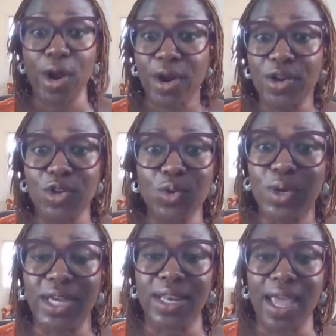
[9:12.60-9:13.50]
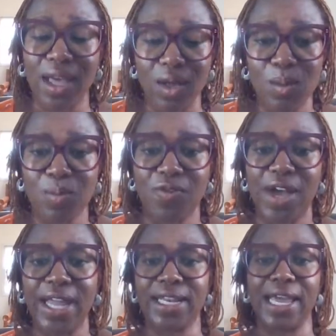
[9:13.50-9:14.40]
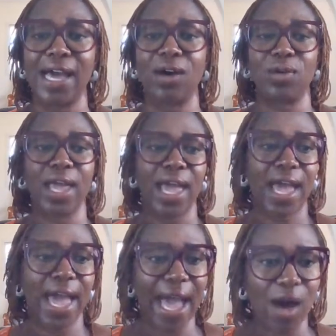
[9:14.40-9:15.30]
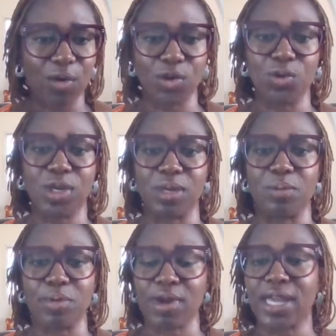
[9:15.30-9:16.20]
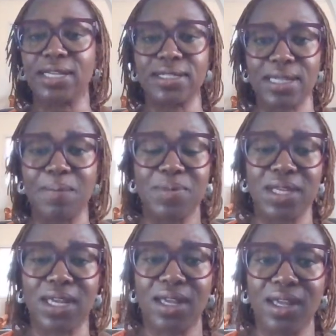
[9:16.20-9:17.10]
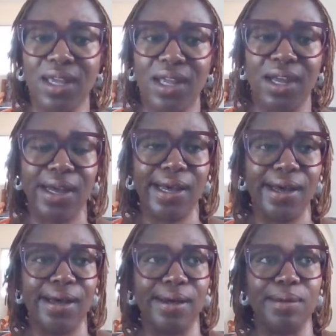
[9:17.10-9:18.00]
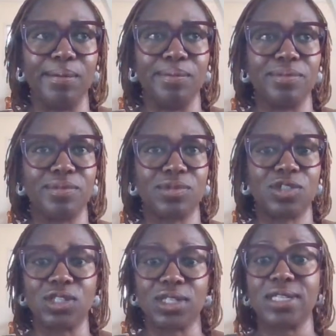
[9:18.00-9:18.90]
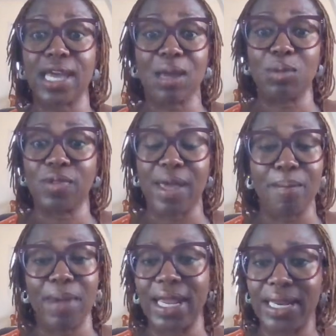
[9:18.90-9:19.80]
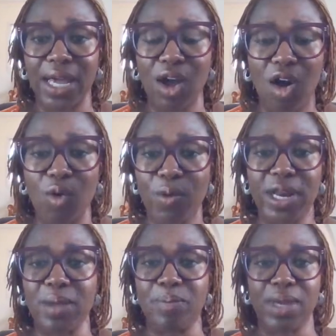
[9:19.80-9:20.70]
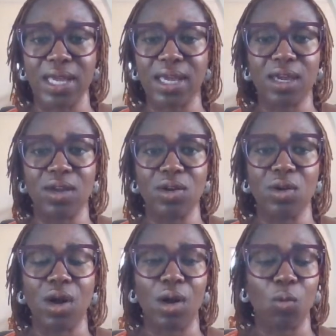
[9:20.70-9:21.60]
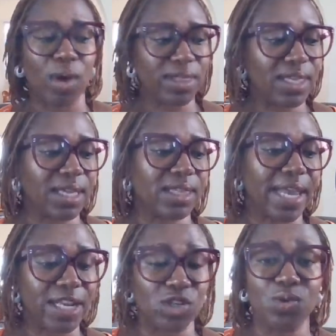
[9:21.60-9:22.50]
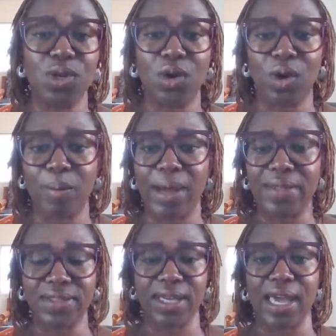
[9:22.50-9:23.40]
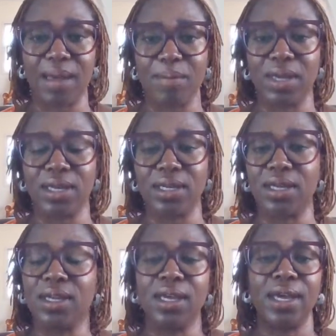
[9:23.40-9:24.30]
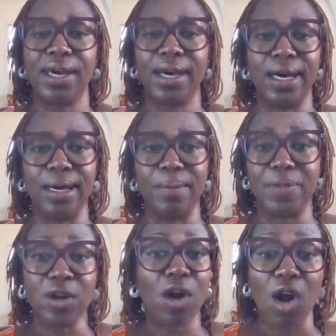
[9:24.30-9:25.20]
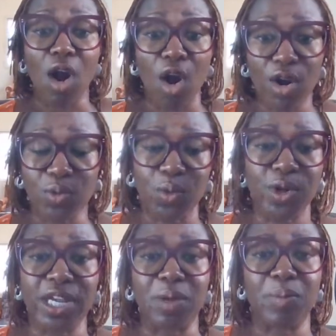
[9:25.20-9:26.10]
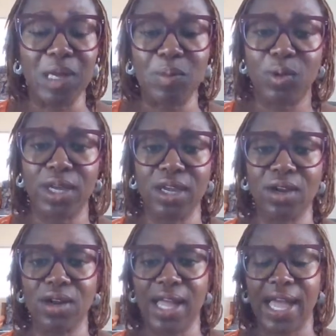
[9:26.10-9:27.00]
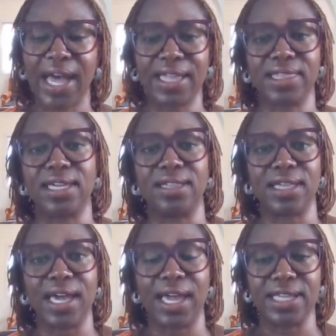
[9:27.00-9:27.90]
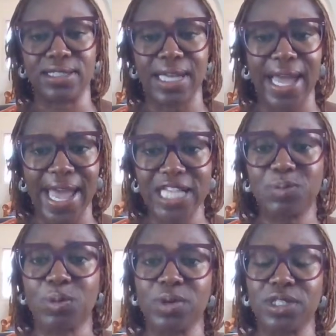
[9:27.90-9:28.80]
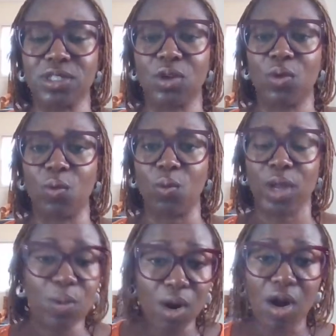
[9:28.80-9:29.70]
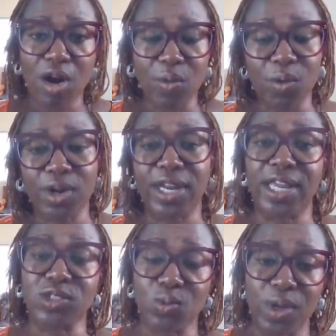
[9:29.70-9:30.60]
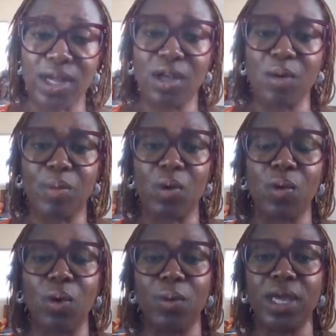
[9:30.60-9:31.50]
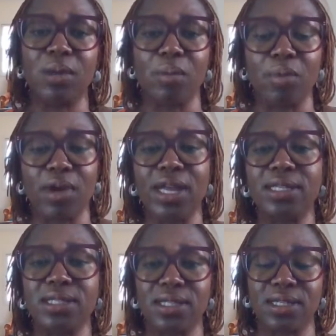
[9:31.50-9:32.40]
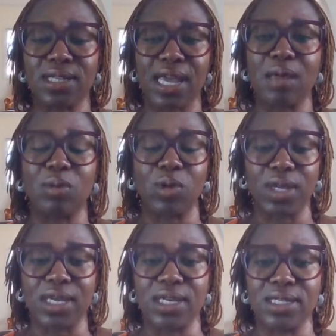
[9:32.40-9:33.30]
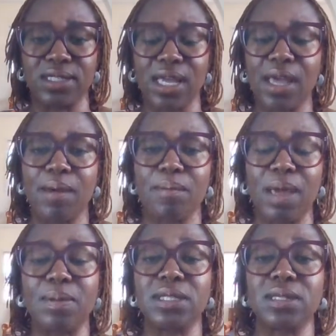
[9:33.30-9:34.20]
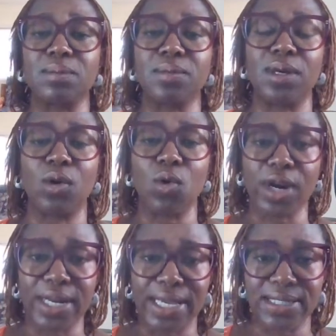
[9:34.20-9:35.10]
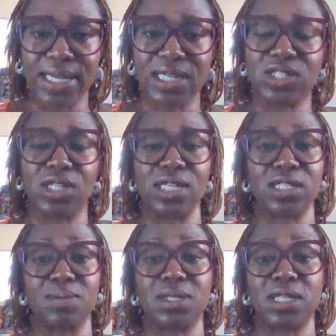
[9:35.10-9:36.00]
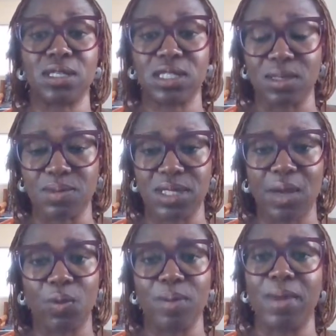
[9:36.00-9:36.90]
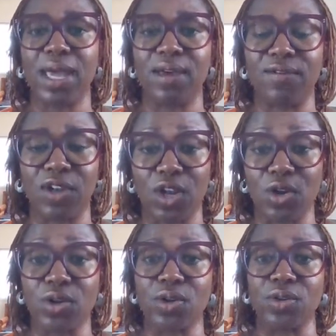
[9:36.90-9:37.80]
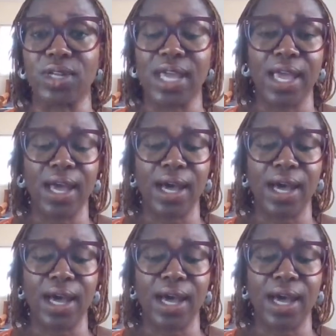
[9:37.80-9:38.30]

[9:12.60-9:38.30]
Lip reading: where you can help, find out how you can bring something to the table that may not already be here. One thing that I do know about the Gambia, there are hardworking people here. I think that as diasporans, we were hardworking as well, but what we can bring to the table is maybe some organization and some systems that we may have learned